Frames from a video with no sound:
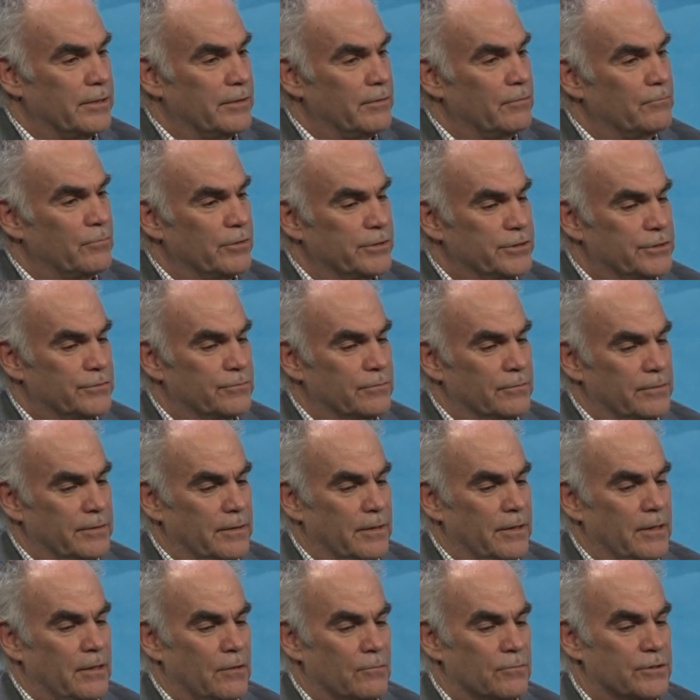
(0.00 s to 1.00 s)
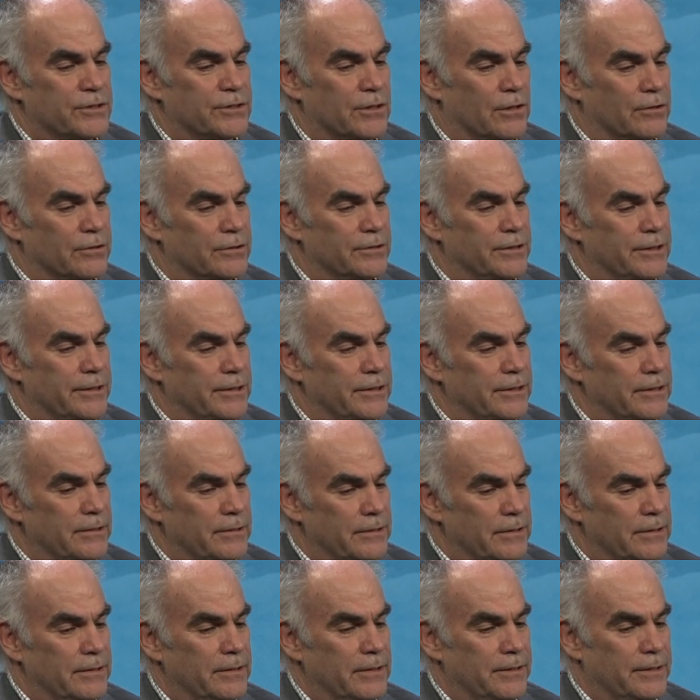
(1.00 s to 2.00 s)
which resulted
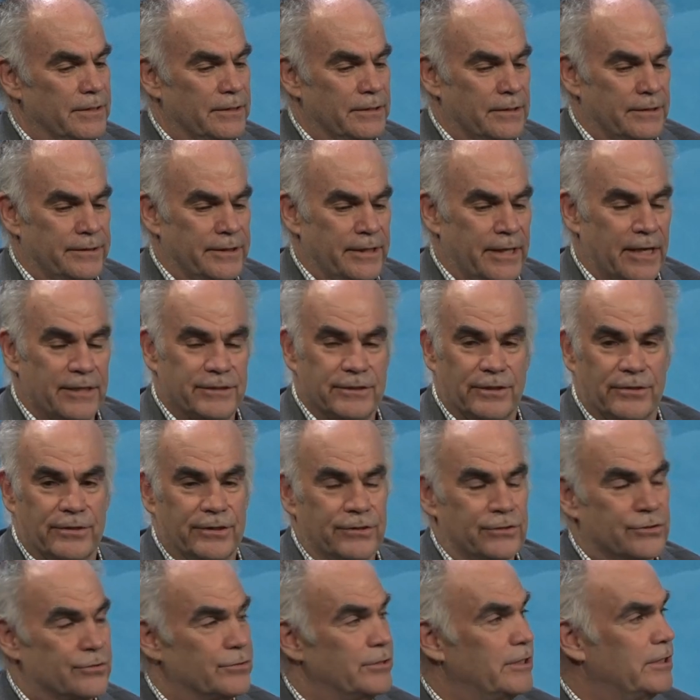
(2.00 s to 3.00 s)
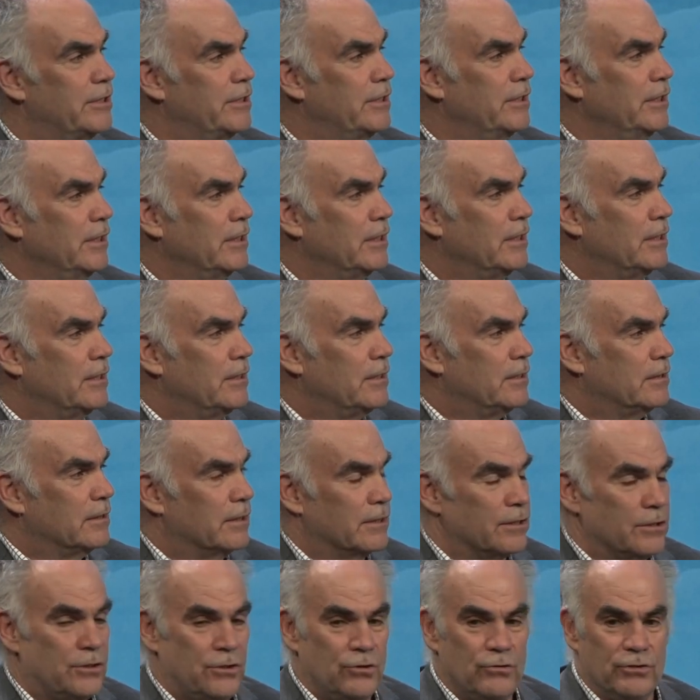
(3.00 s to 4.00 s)
in the Antarctic Treaty,
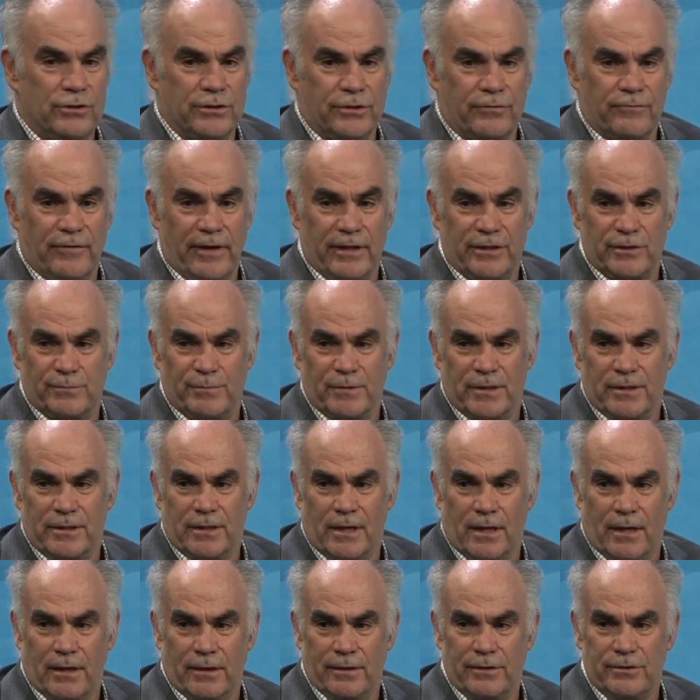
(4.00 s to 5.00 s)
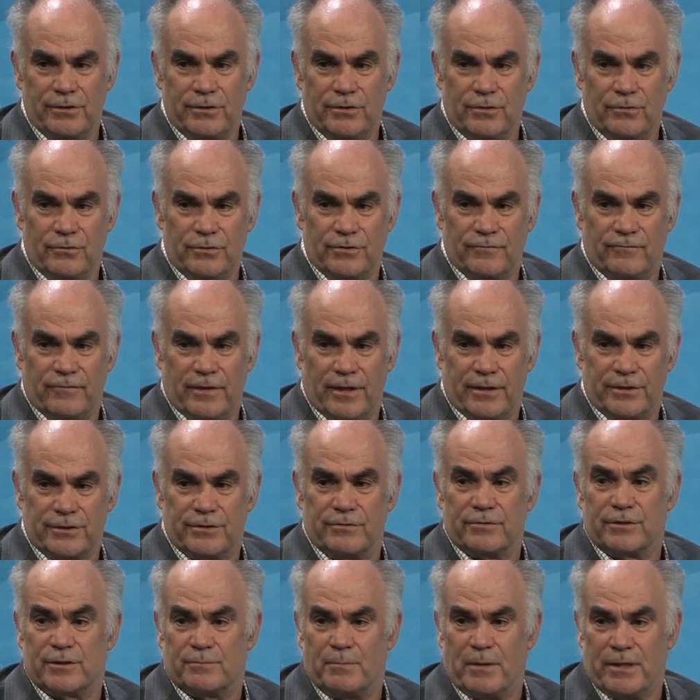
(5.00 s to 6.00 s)
and huge advancement of knowledge, huge
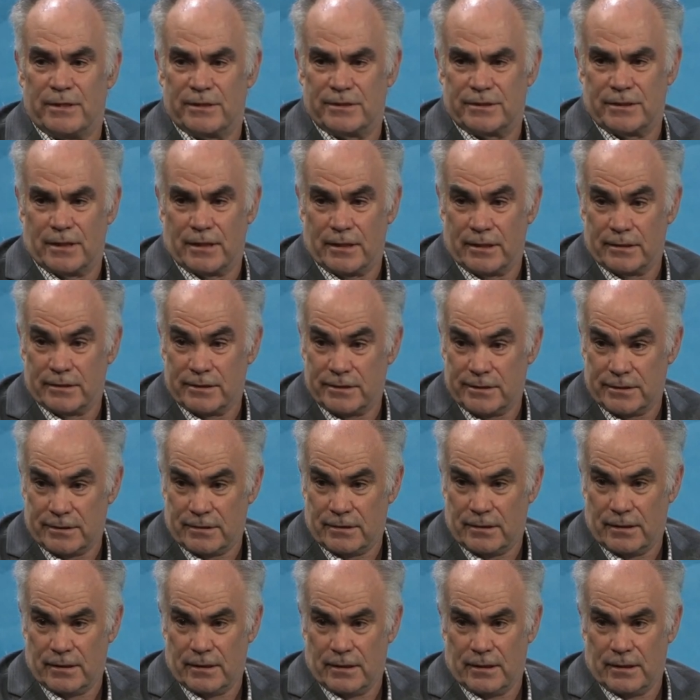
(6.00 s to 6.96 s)
advancement of space science,